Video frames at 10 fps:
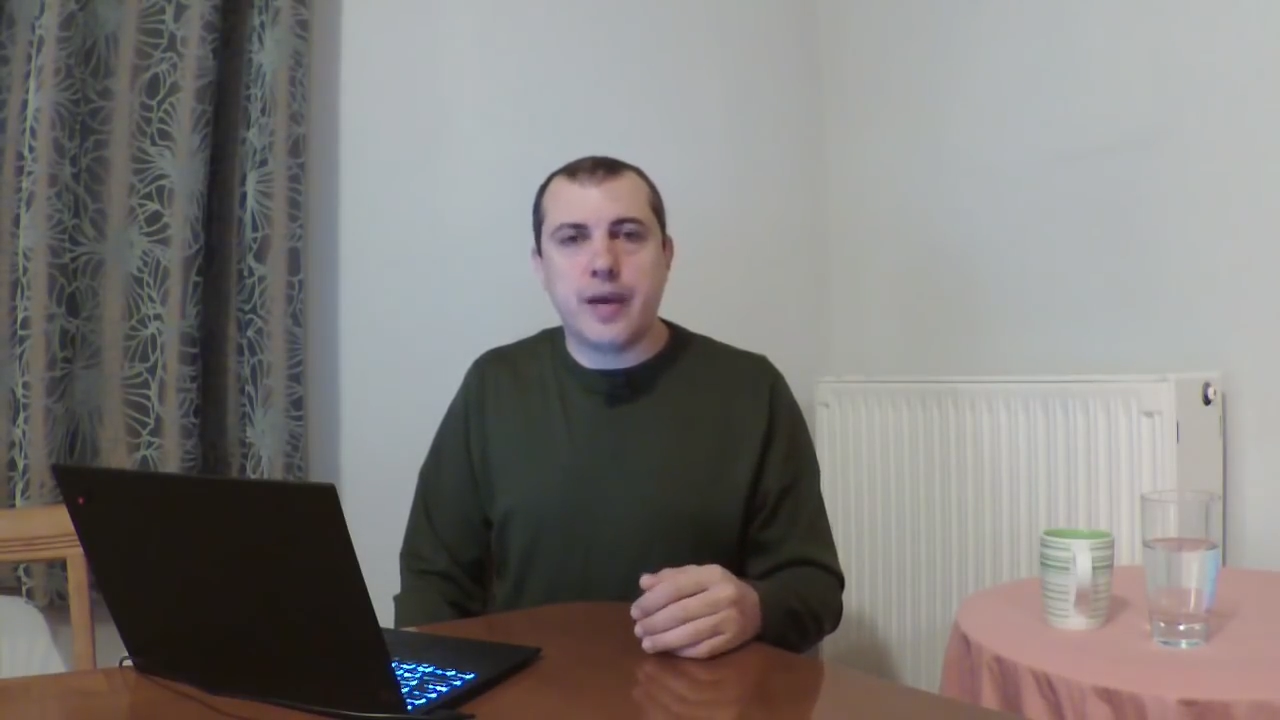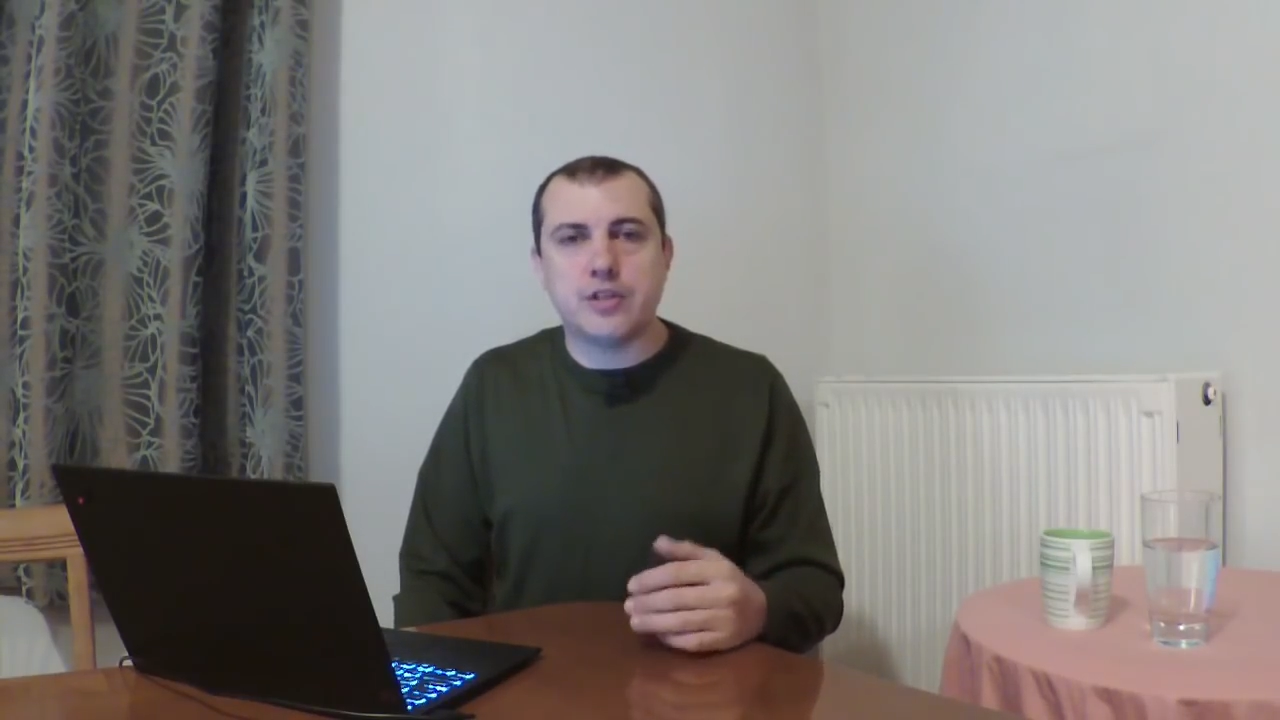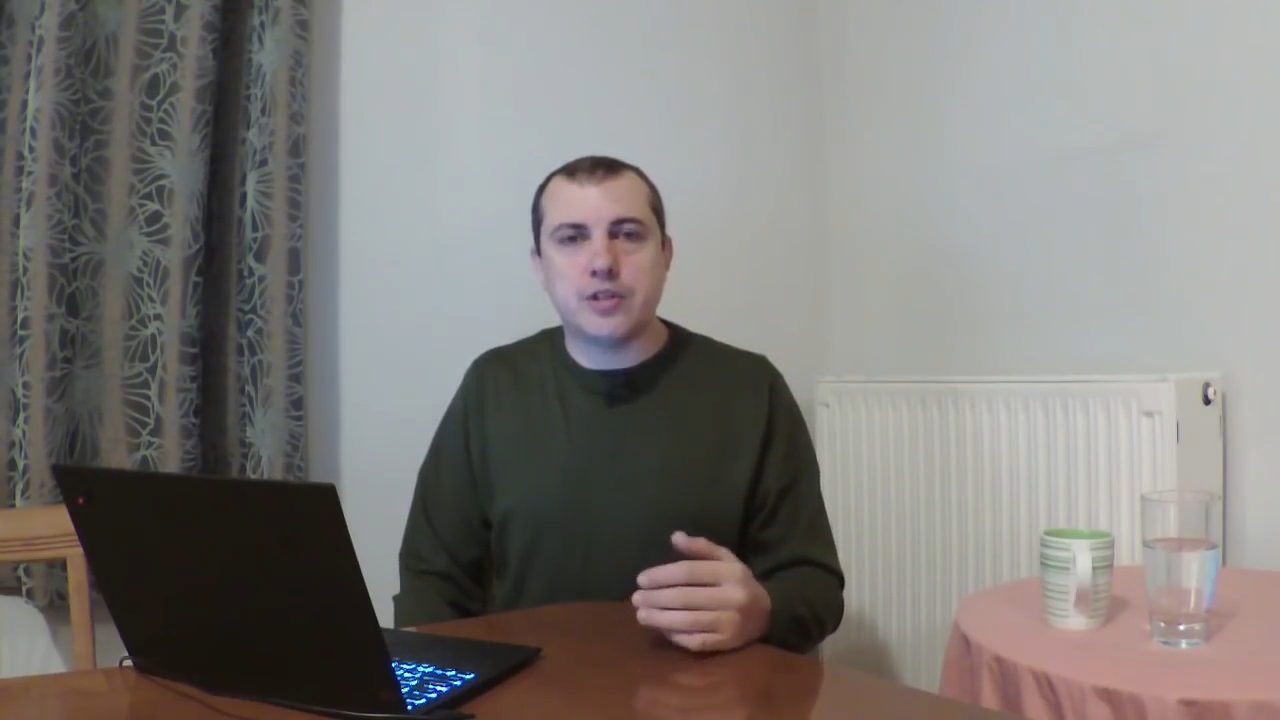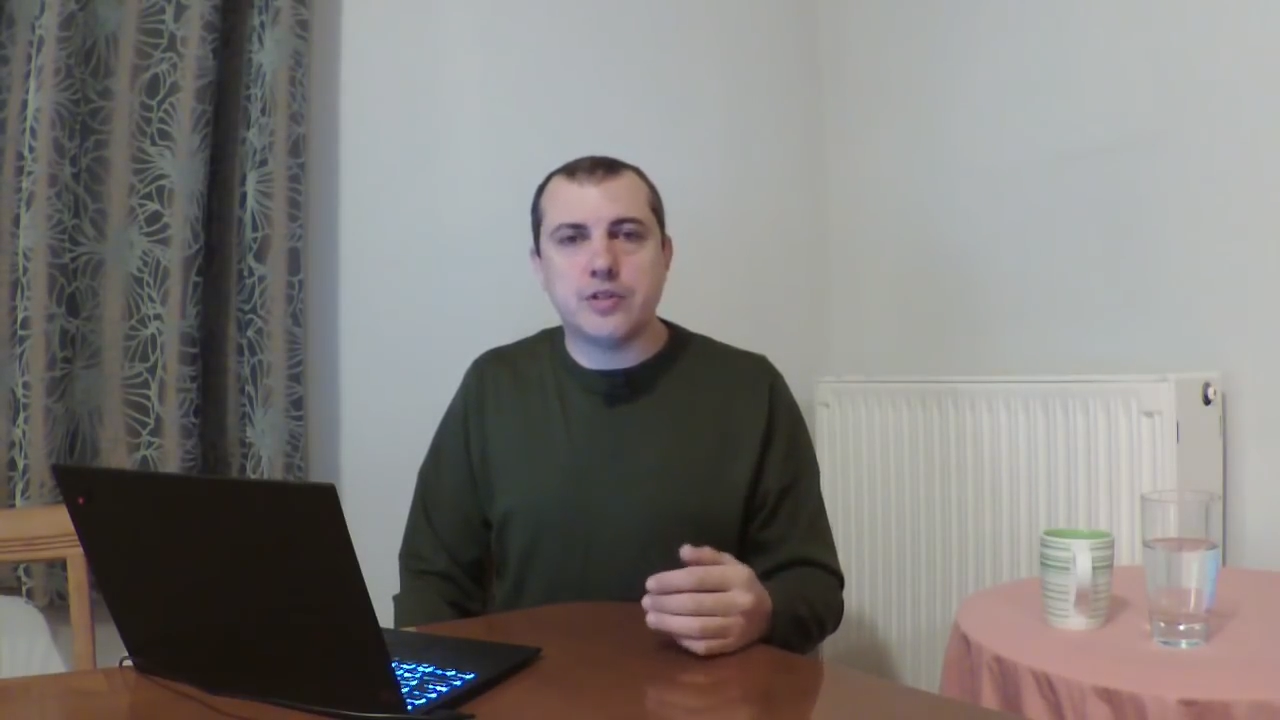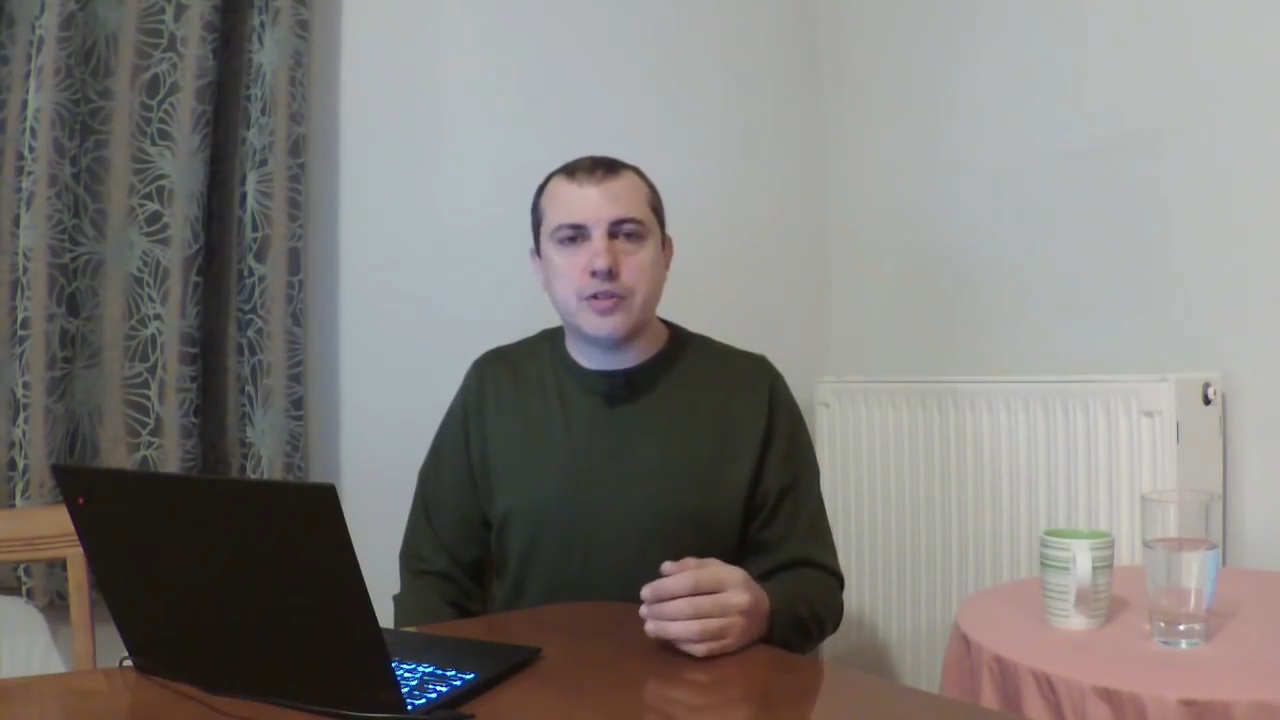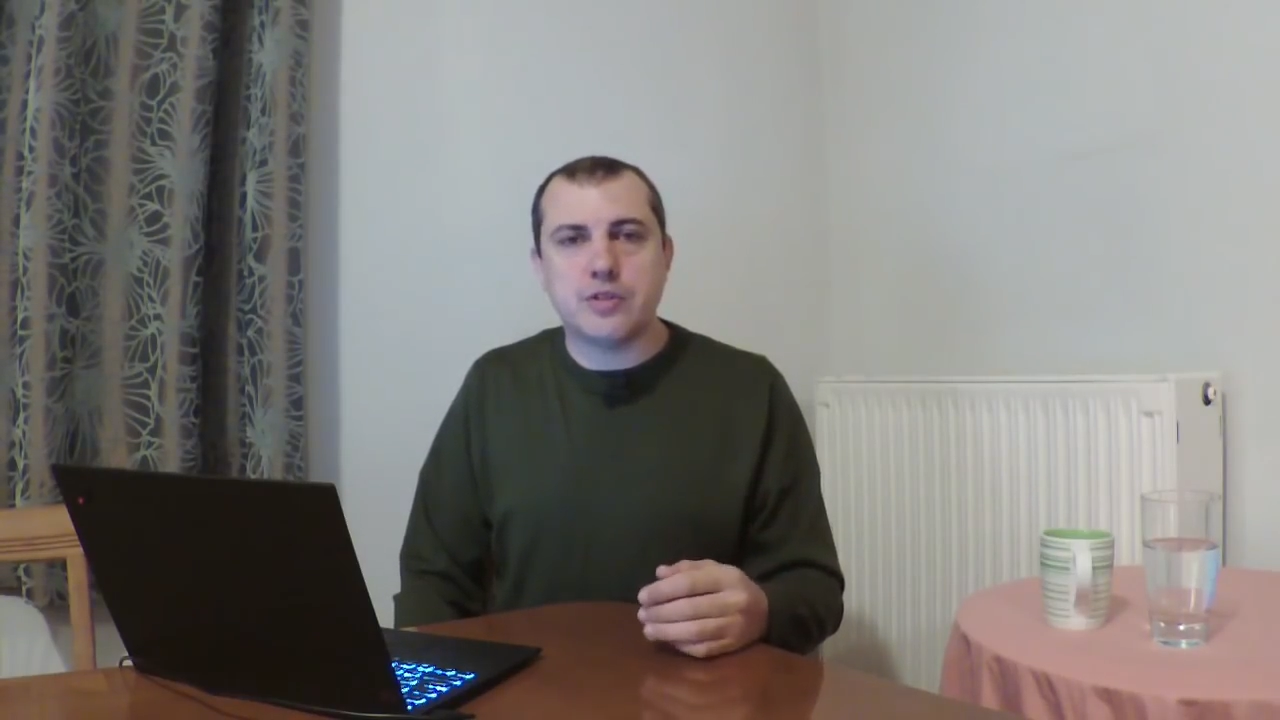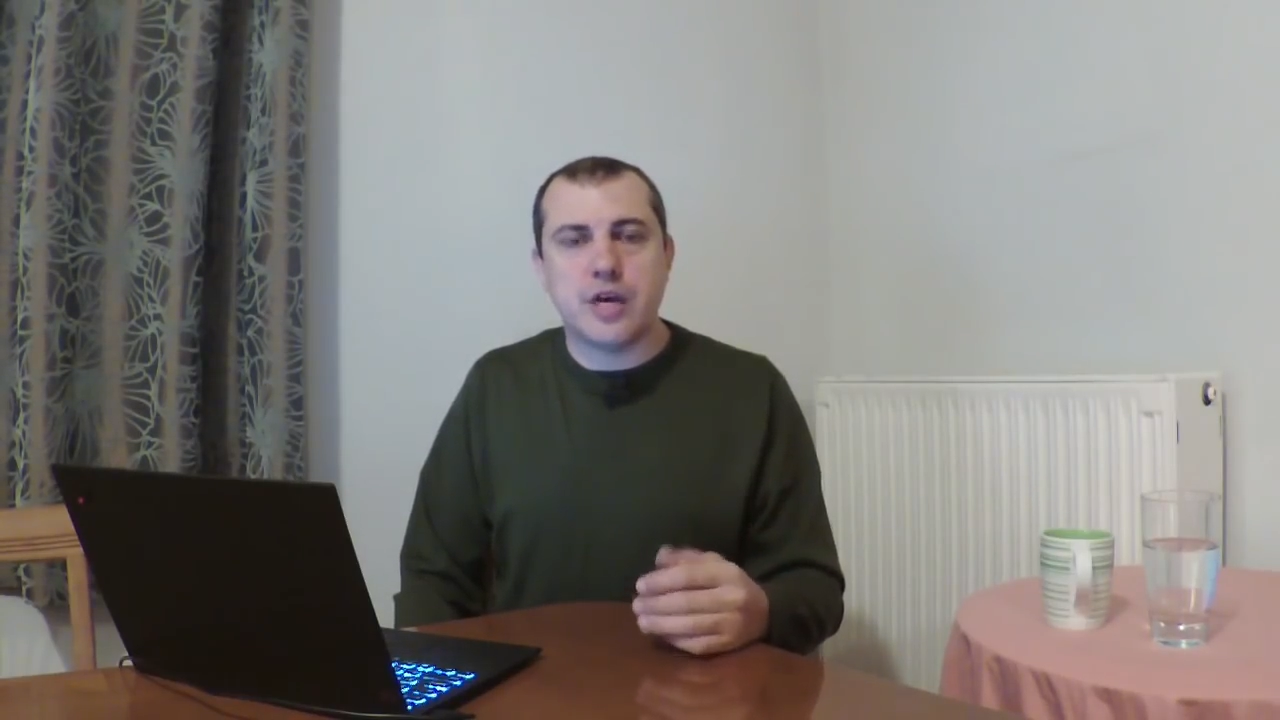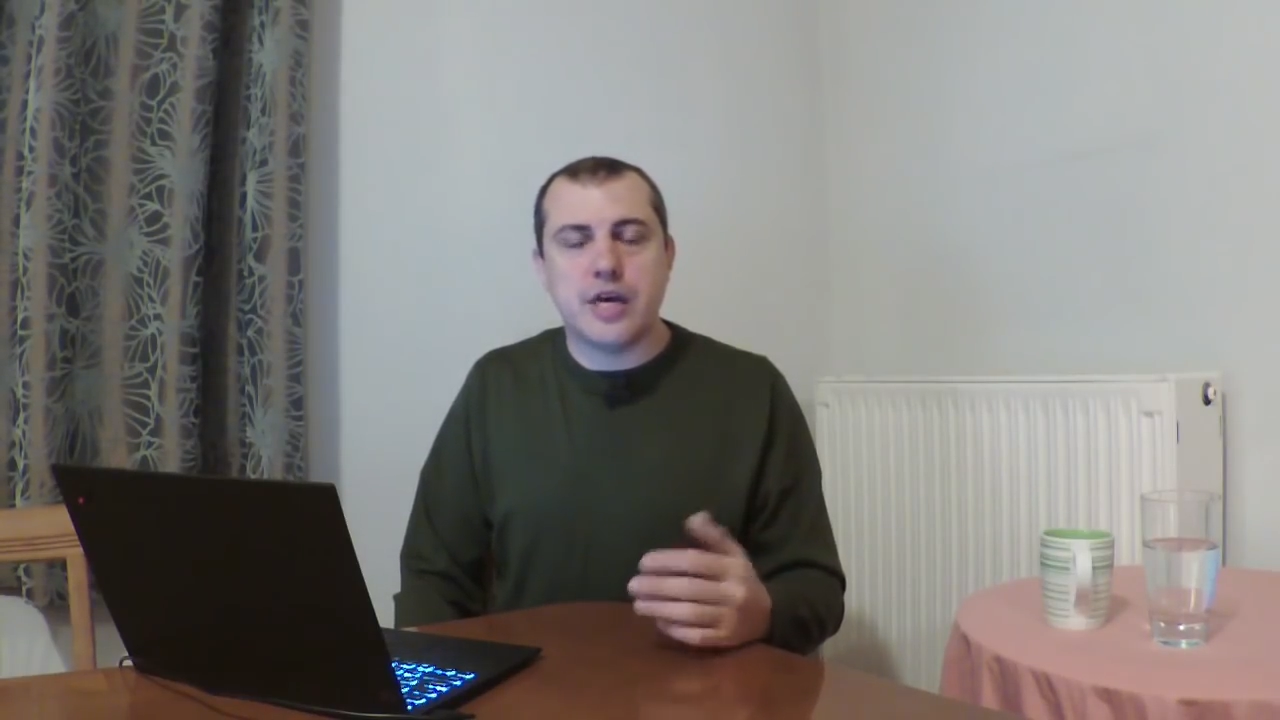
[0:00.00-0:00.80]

patrons,